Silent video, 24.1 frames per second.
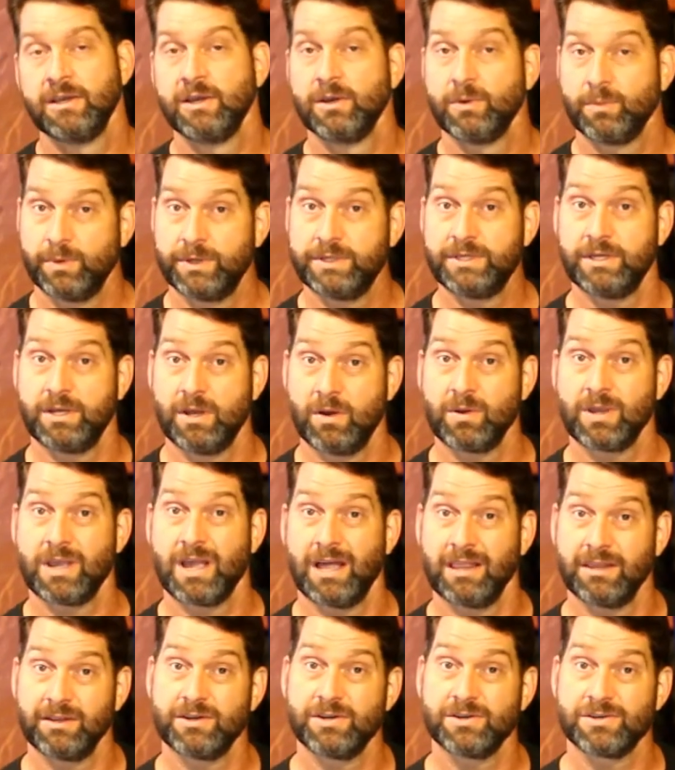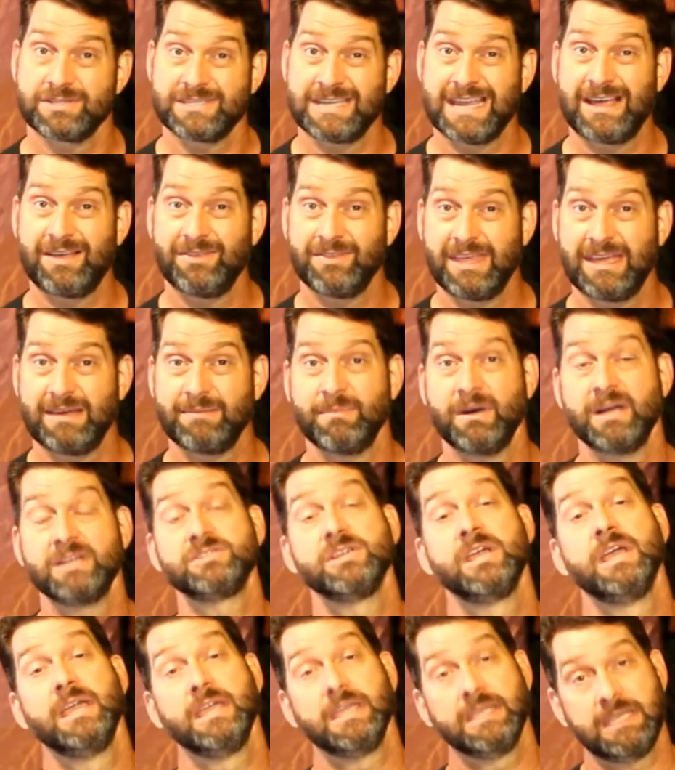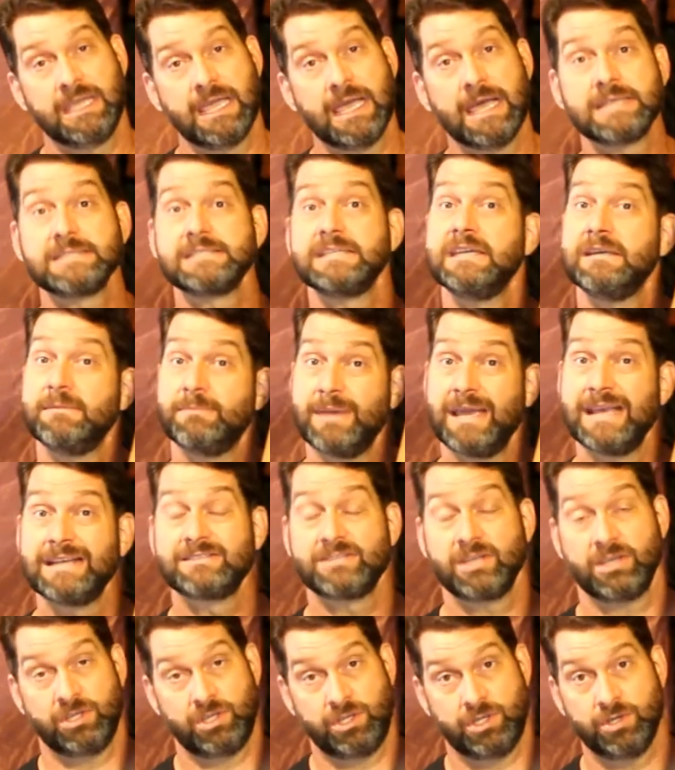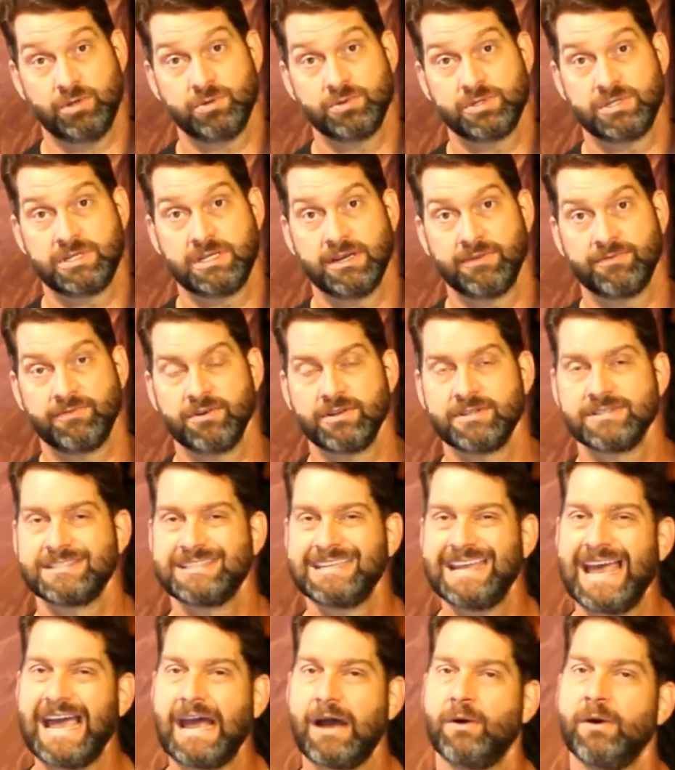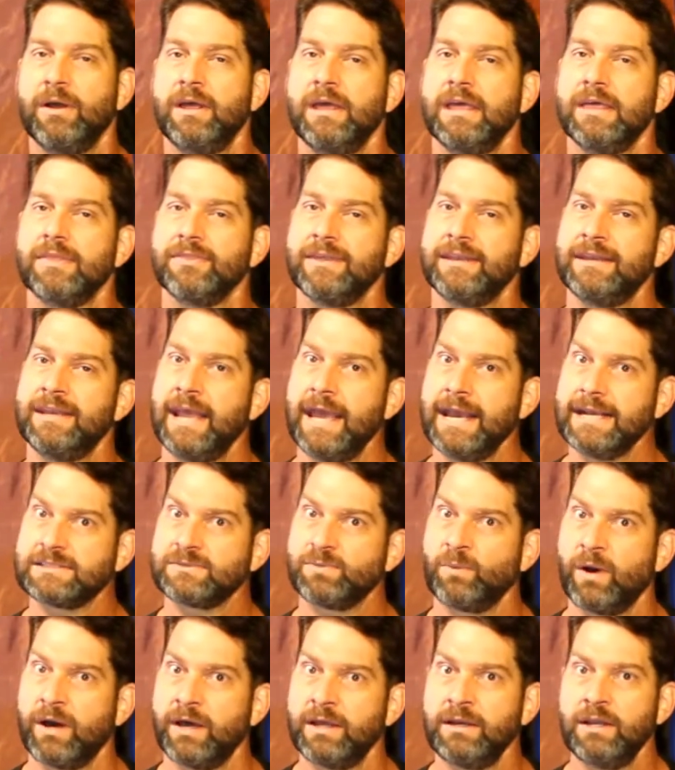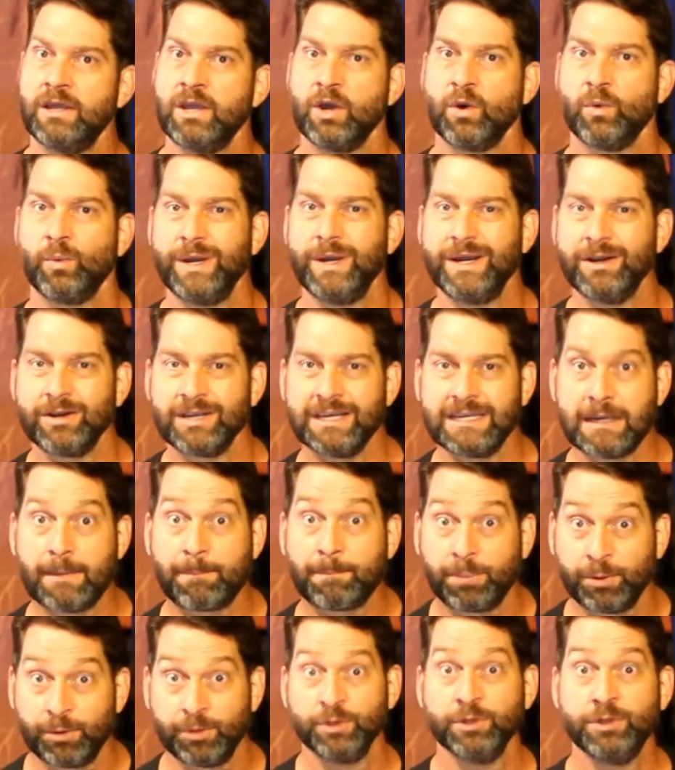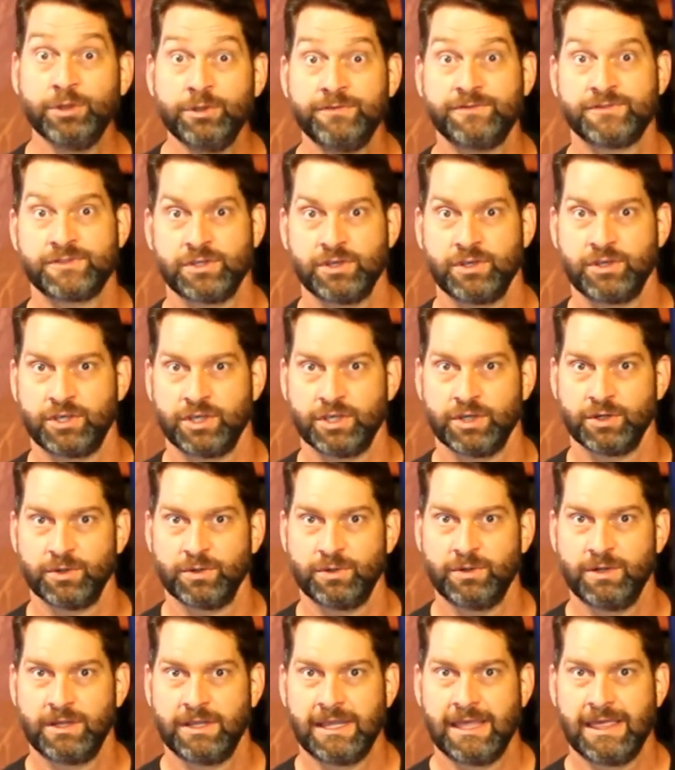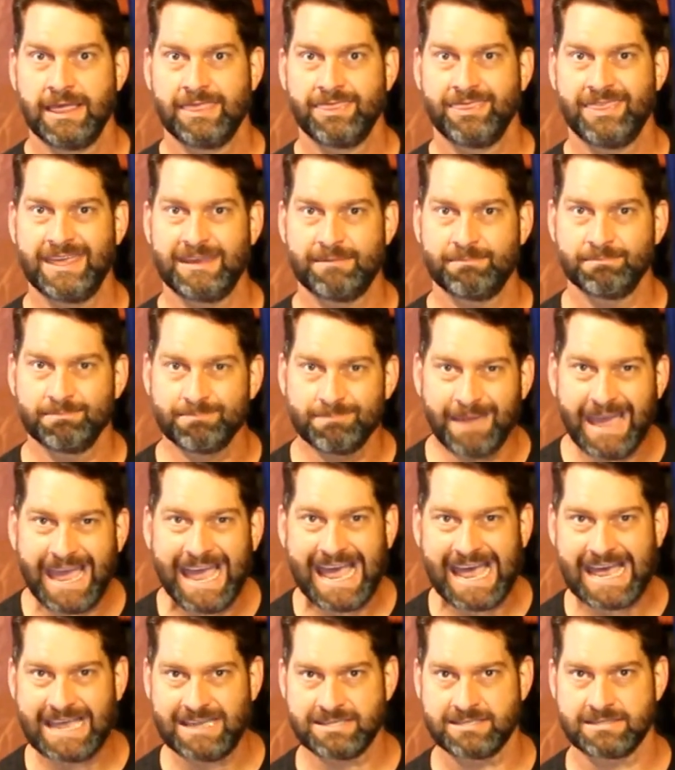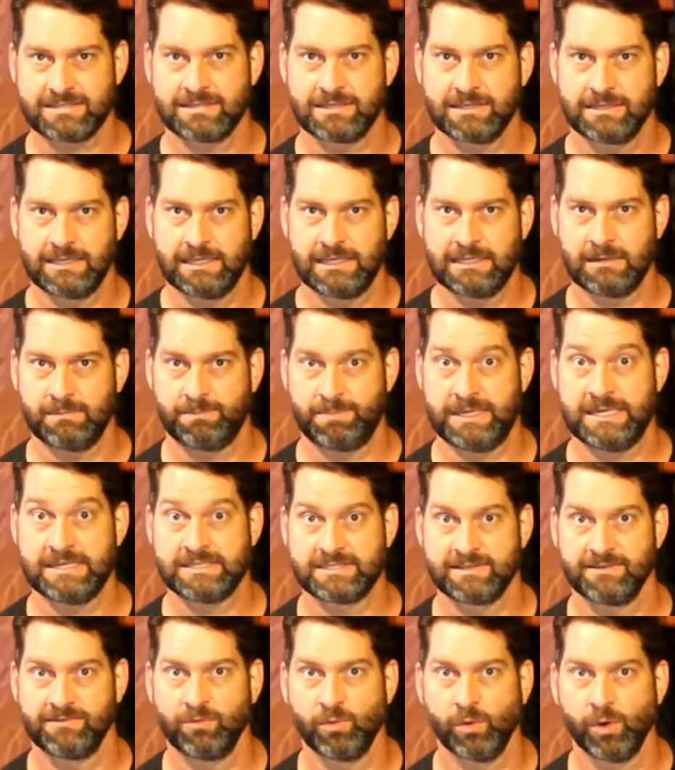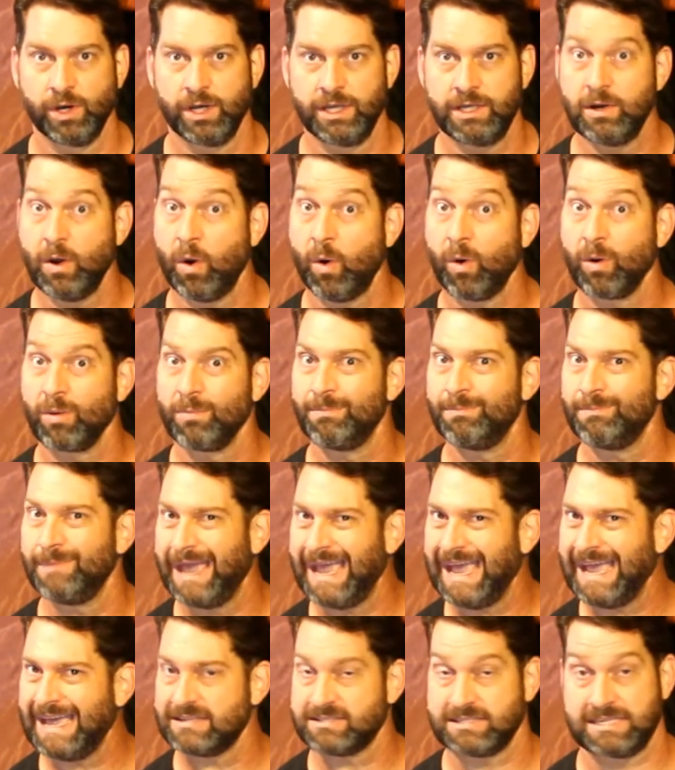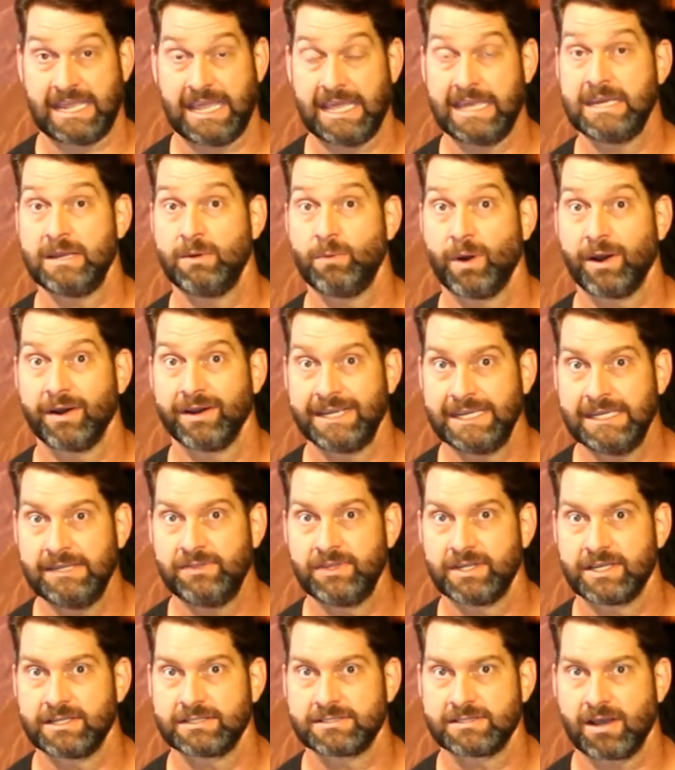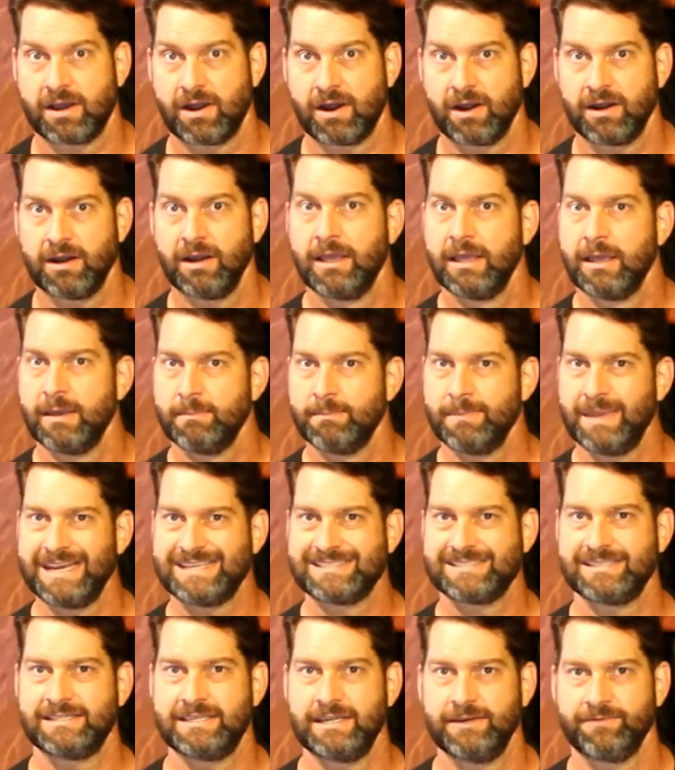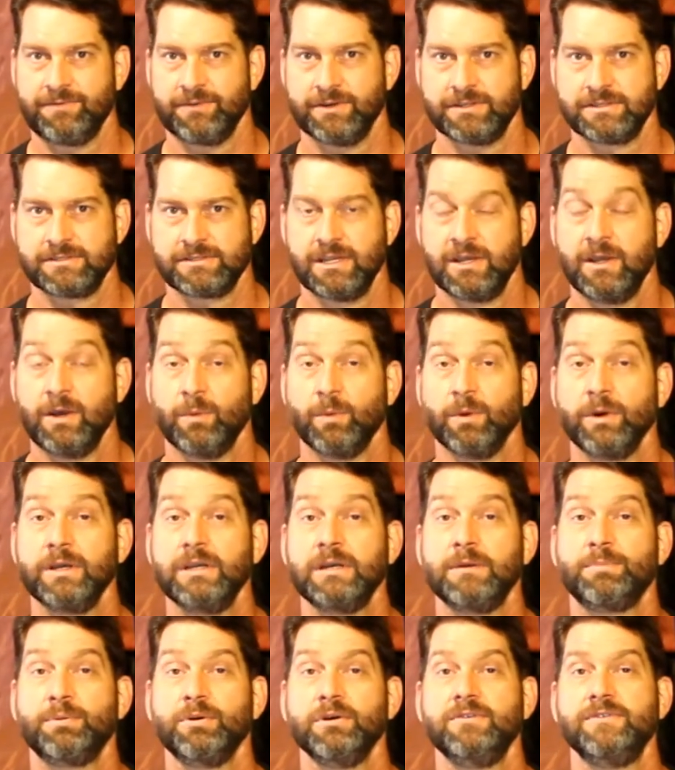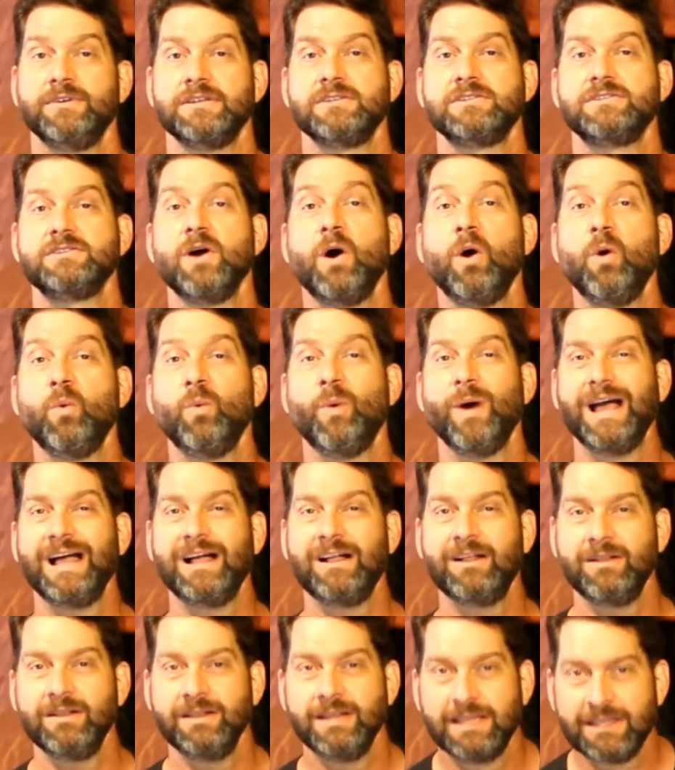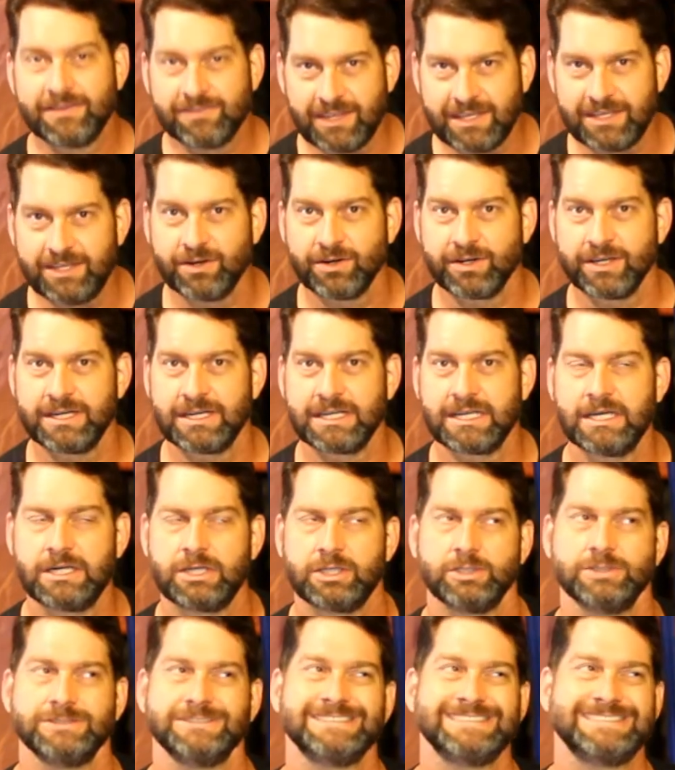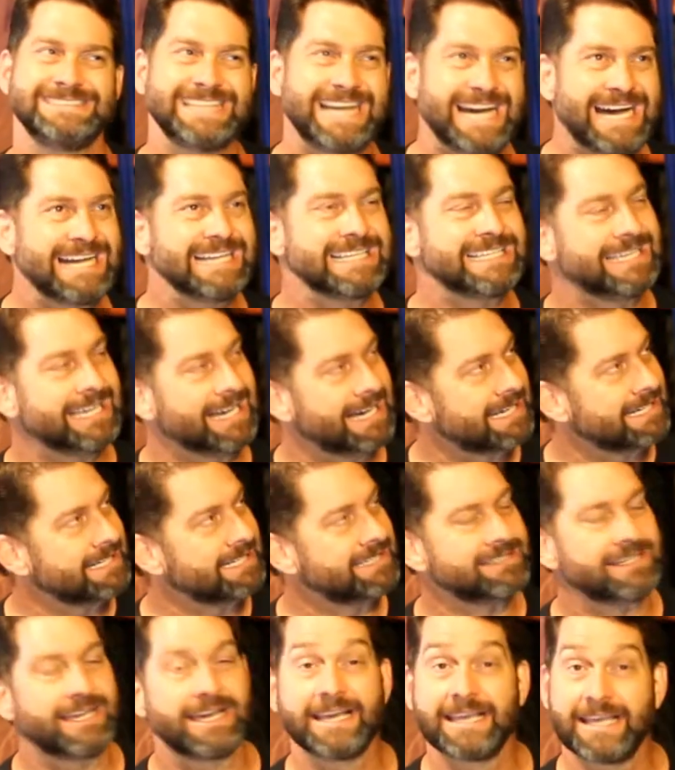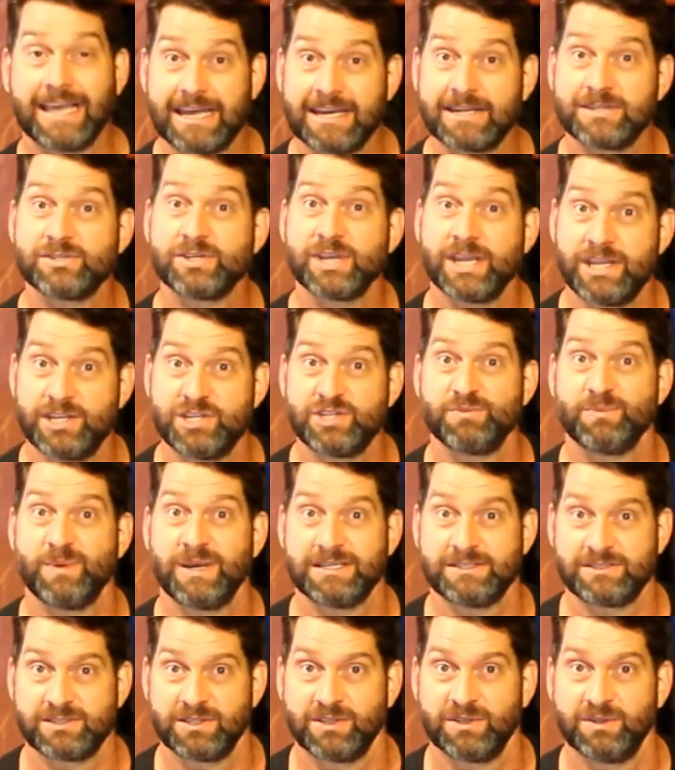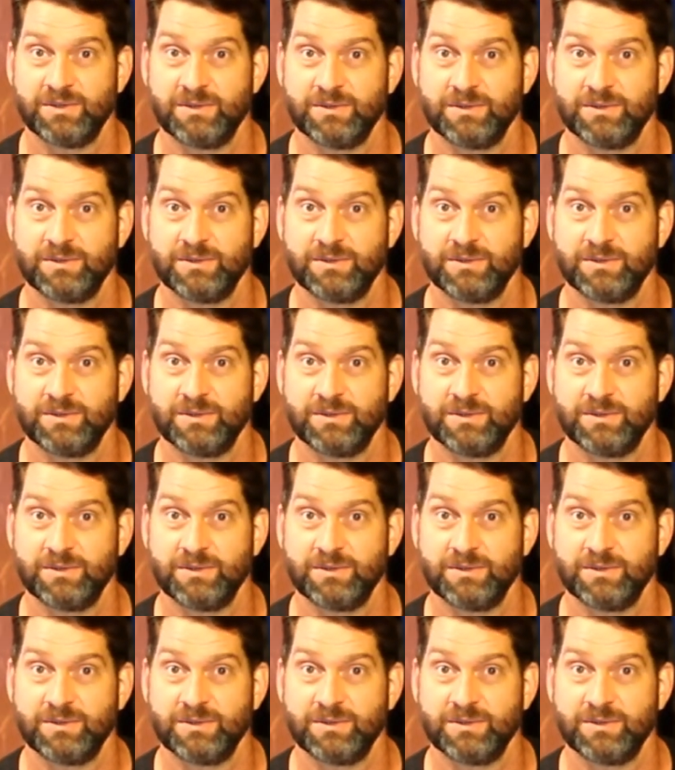When you don't color your sound that much, yes, it makes a huge difference. Now, the next one, we're going to prove to you that mass in a piece of wood or mass anywhere in the guitar makes a difference. We're going to prove it so well that you're going to go, doggone it, I got to change my tune.